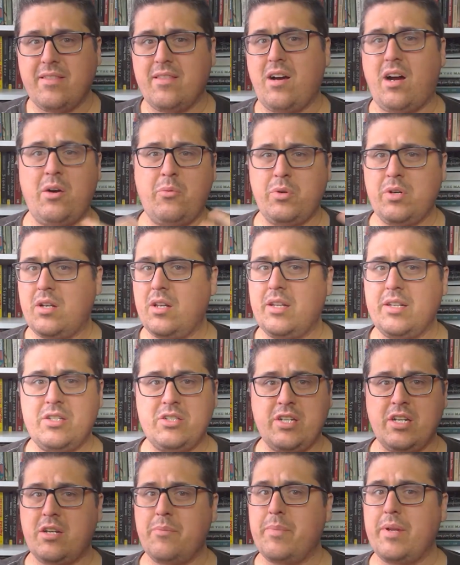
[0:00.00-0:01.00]
I would
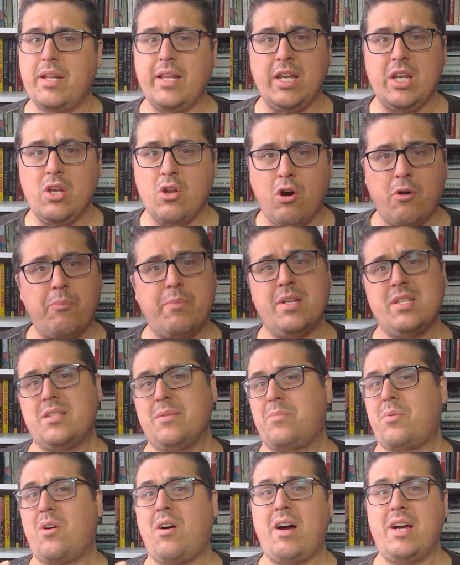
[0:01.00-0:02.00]
legitimately not be
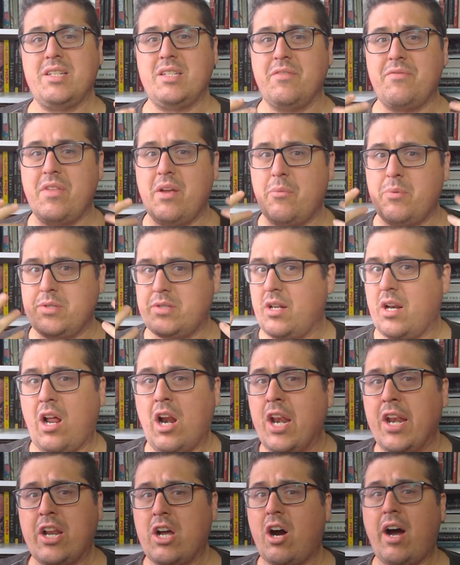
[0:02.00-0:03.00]
surprised if there was an
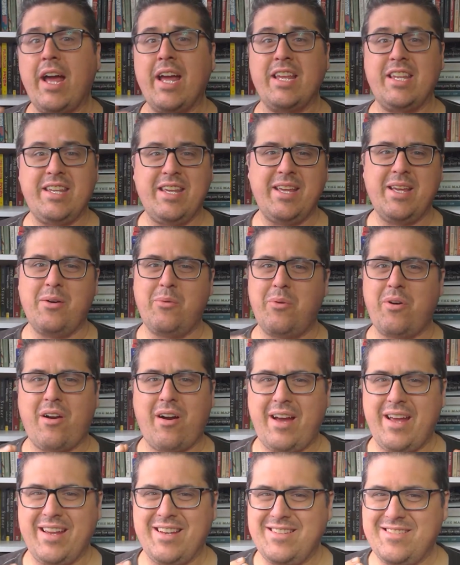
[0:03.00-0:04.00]
entire year where
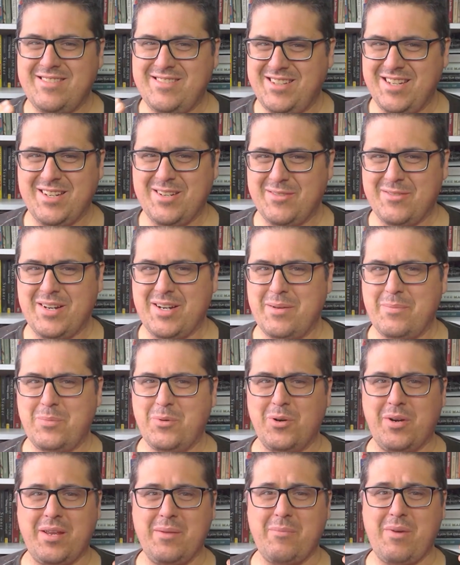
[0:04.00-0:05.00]
I didn't read a
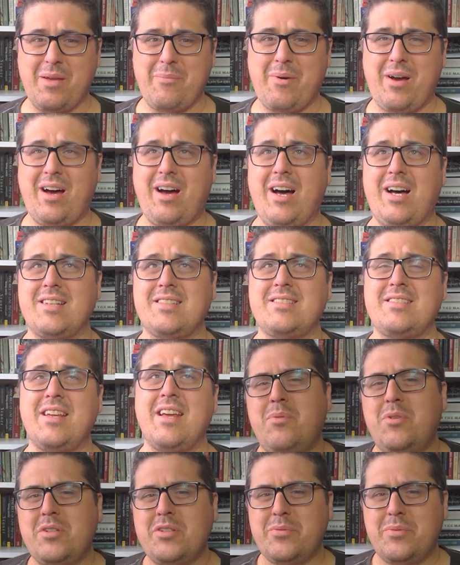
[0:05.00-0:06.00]
book in my past.
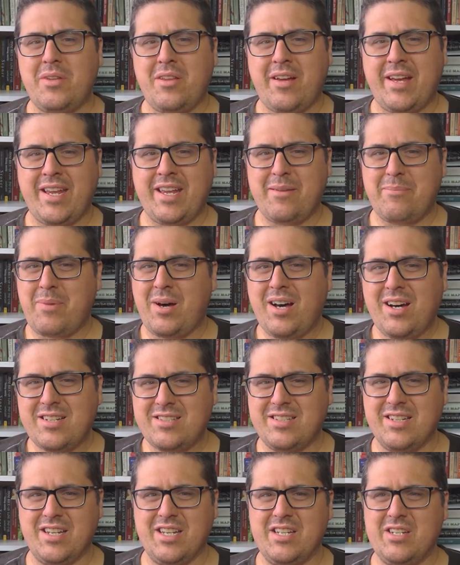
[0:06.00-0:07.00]
Books were like a
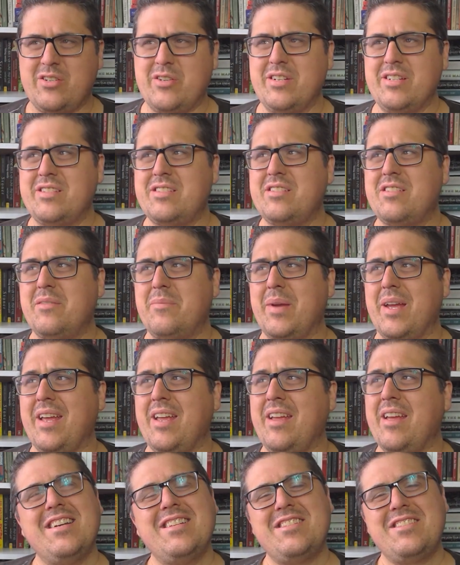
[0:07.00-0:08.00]
passing interest to
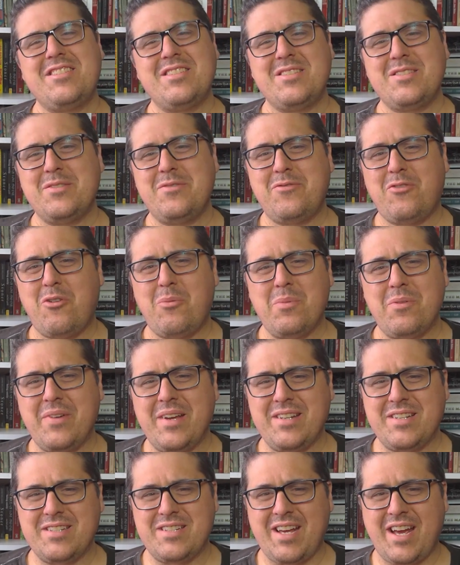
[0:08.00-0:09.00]
me. It's just a form of
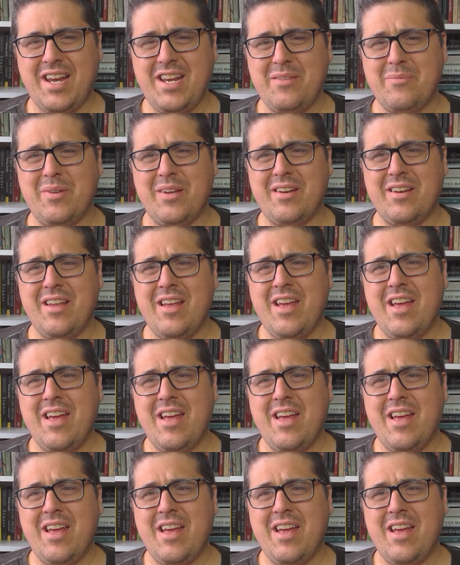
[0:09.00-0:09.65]
entertainment.